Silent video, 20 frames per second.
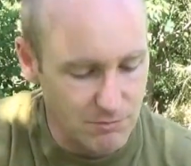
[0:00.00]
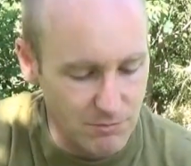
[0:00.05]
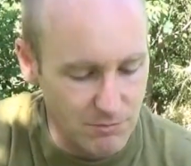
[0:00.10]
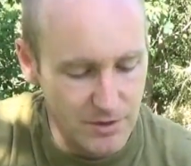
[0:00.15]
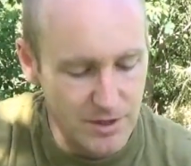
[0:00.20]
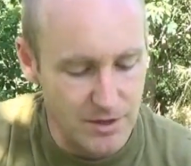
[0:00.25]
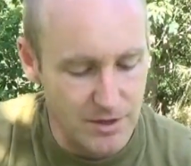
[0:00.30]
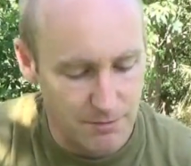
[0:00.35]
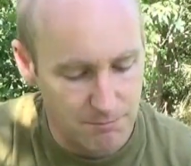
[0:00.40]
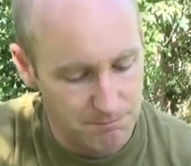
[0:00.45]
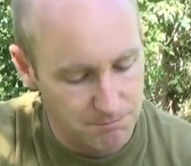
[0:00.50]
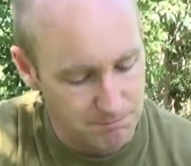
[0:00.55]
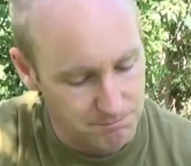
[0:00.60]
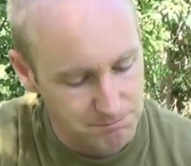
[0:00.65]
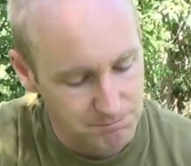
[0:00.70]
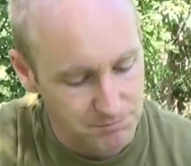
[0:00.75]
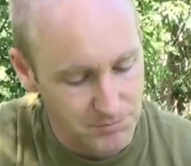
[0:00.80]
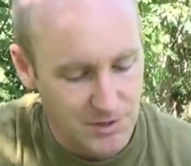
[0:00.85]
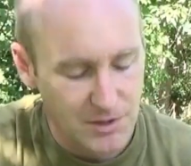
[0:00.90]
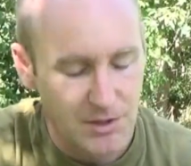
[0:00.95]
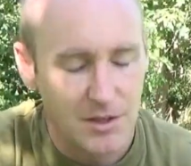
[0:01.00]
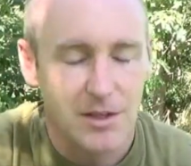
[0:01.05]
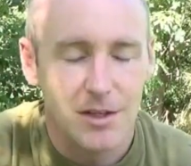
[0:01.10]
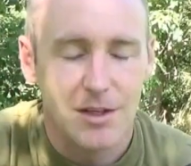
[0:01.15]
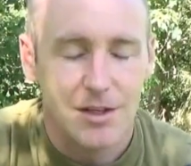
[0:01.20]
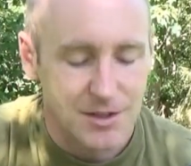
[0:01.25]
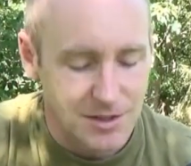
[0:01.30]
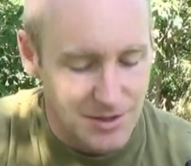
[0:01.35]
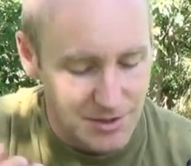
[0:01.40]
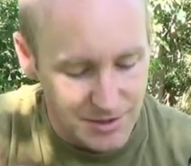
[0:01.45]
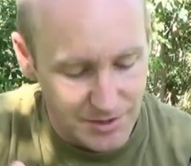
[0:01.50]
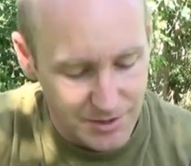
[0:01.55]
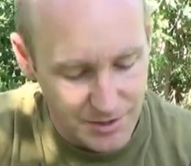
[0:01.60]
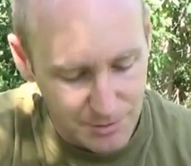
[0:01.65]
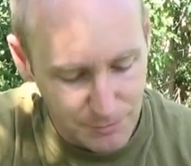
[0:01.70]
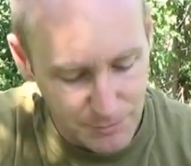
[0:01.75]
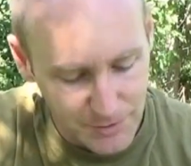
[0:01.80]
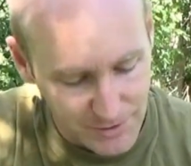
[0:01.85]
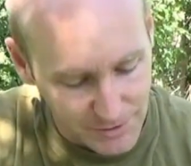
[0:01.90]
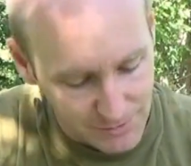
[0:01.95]
yeah.
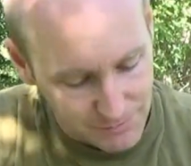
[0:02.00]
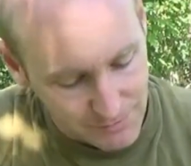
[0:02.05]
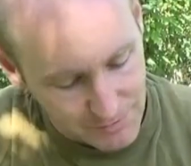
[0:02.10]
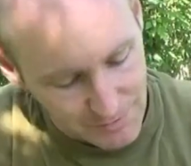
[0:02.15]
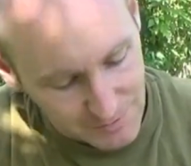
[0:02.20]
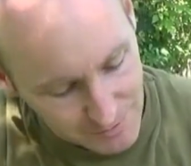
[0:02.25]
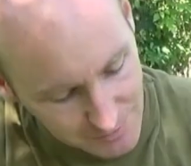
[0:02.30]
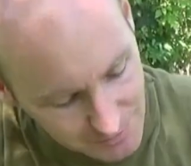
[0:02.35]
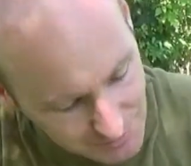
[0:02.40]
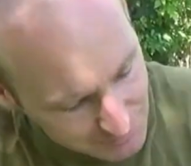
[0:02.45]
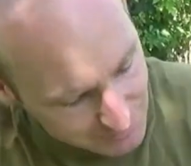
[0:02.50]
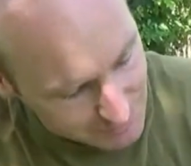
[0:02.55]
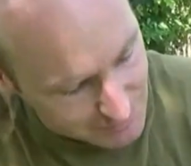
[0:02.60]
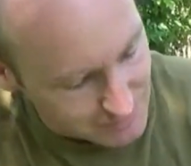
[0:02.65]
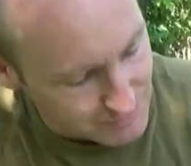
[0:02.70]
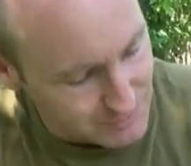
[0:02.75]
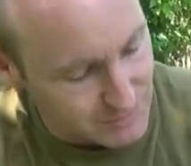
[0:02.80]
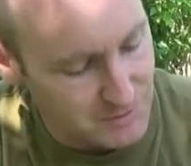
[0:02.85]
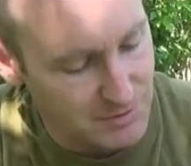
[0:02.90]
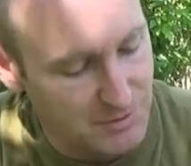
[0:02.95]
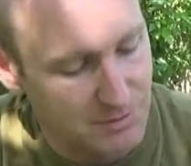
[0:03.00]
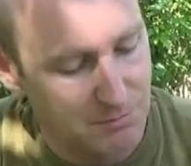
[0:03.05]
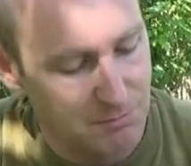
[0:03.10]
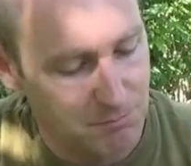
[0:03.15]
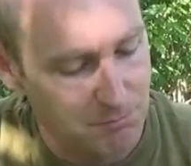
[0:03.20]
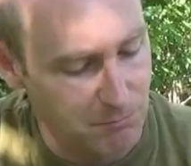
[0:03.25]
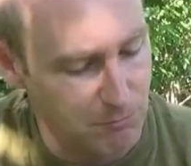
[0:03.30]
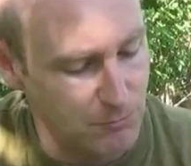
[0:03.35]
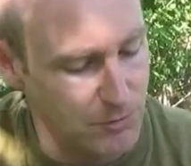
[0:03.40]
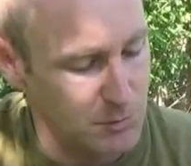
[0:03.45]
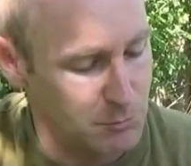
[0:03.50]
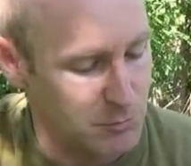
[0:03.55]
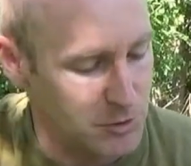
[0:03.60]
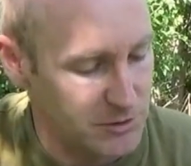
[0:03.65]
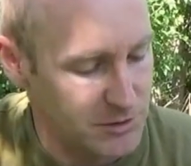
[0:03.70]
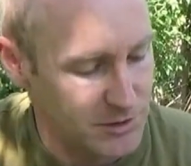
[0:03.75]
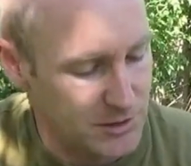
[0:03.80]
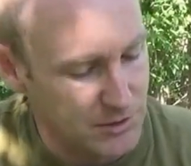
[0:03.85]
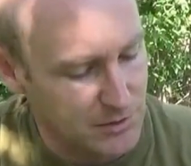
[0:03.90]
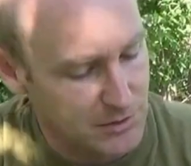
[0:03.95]
Anyway, one
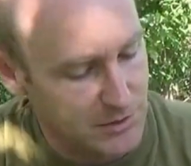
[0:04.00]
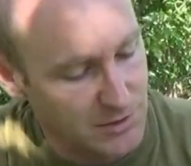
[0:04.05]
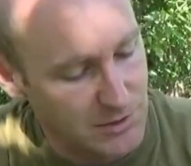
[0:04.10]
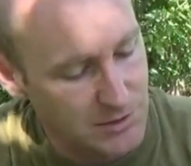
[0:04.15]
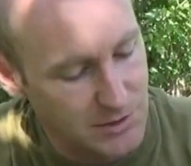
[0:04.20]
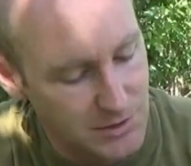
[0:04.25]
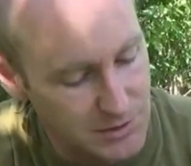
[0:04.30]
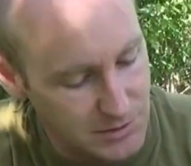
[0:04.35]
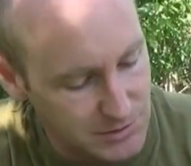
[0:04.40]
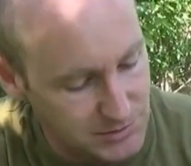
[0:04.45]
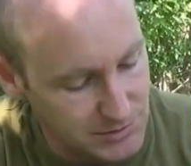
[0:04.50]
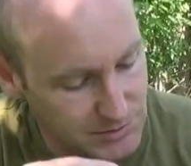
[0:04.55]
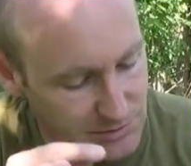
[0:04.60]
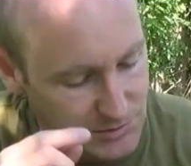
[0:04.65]
more thing. The